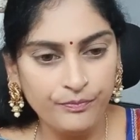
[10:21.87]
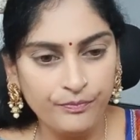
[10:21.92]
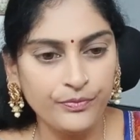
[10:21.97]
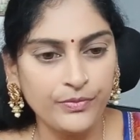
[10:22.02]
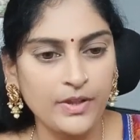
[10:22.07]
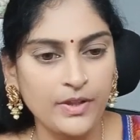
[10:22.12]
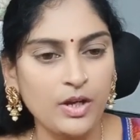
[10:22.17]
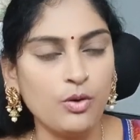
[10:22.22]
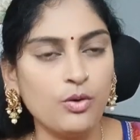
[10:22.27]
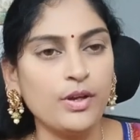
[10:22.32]

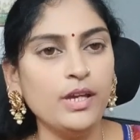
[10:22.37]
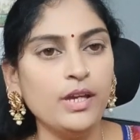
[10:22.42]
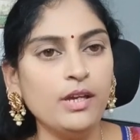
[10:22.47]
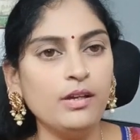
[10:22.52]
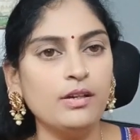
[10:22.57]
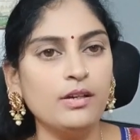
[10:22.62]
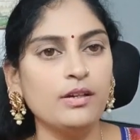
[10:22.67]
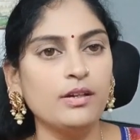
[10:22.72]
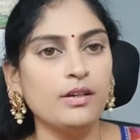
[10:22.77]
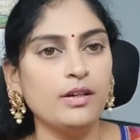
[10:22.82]
Okay.
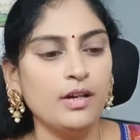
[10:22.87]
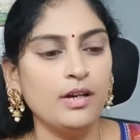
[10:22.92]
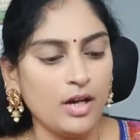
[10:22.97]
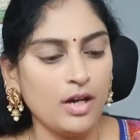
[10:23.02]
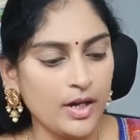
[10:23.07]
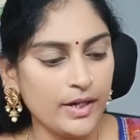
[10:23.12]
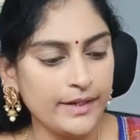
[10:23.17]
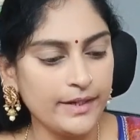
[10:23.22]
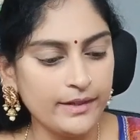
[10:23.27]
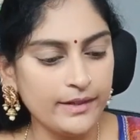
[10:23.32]

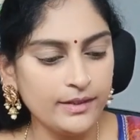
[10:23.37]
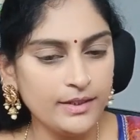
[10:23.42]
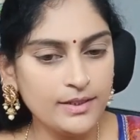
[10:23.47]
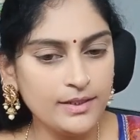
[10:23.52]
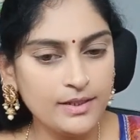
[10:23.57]
Under this